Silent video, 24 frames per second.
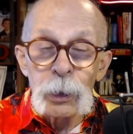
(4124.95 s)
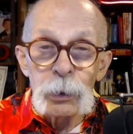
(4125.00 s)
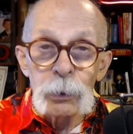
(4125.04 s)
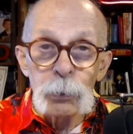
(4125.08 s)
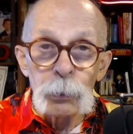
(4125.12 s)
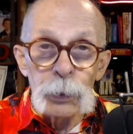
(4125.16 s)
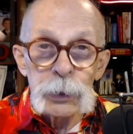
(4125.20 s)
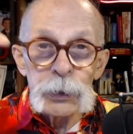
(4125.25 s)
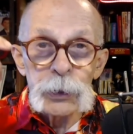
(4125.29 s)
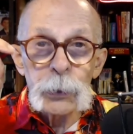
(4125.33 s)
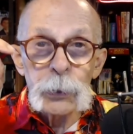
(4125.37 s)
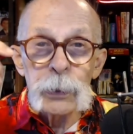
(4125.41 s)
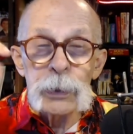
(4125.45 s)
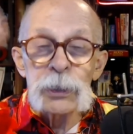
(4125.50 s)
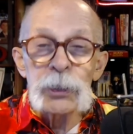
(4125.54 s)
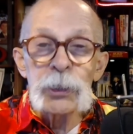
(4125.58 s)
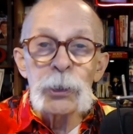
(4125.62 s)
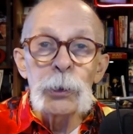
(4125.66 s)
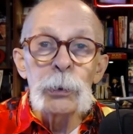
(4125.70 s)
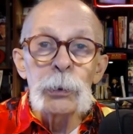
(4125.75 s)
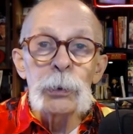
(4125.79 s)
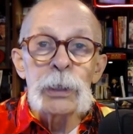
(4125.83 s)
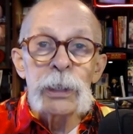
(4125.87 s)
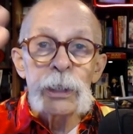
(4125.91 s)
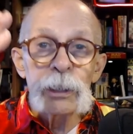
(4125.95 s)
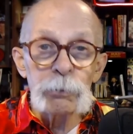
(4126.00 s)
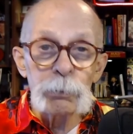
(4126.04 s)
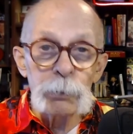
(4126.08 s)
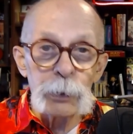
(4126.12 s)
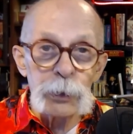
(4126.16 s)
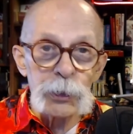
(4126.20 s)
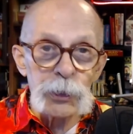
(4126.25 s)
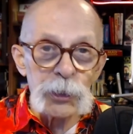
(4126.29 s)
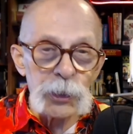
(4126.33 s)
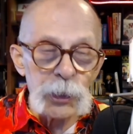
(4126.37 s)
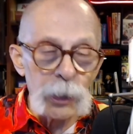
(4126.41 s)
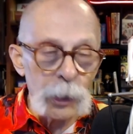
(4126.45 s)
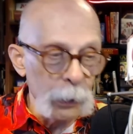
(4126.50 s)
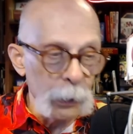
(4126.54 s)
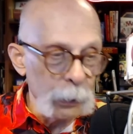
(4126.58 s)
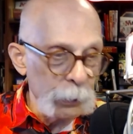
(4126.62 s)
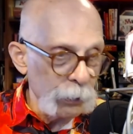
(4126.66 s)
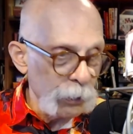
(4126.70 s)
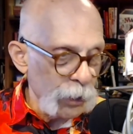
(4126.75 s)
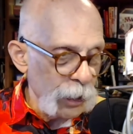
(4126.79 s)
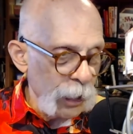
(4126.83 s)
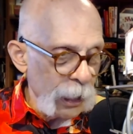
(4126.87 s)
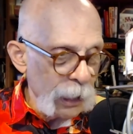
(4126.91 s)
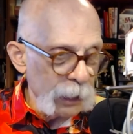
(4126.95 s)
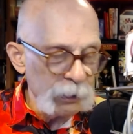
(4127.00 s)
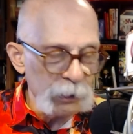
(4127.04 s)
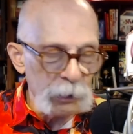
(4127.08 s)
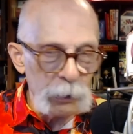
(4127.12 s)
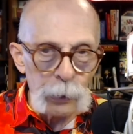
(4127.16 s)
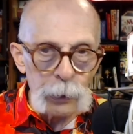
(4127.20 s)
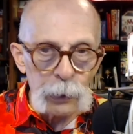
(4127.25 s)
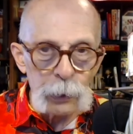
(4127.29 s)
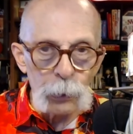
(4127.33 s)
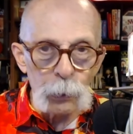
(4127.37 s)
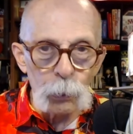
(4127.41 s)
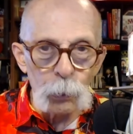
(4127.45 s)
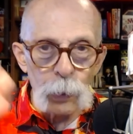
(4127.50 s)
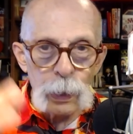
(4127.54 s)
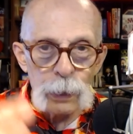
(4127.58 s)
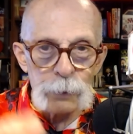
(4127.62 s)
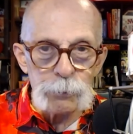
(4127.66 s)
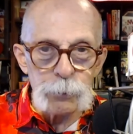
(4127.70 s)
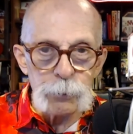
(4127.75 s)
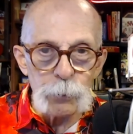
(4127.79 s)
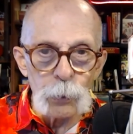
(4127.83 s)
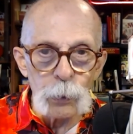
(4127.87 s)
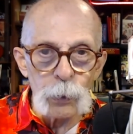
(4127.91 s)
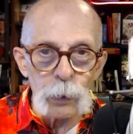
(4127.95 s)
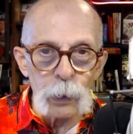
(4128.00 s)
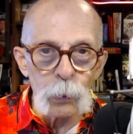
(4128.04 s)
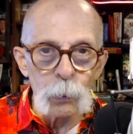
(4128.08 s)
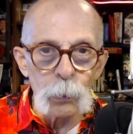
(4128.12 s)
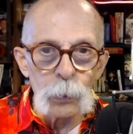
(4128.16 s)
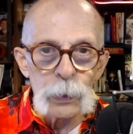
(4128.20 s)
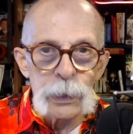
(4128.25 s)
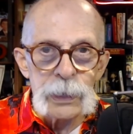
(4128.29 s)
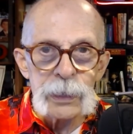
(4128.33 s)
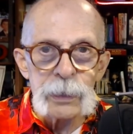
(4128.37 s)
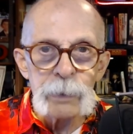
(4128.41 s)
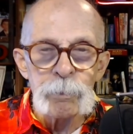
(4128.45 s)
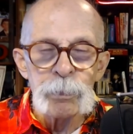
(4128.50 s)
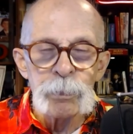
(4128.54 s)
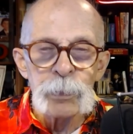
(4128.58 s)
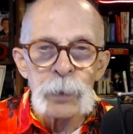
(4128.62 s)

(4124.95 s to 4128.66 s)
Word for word: we're doing 2 Gizwiz shows. Chad's going away for a week.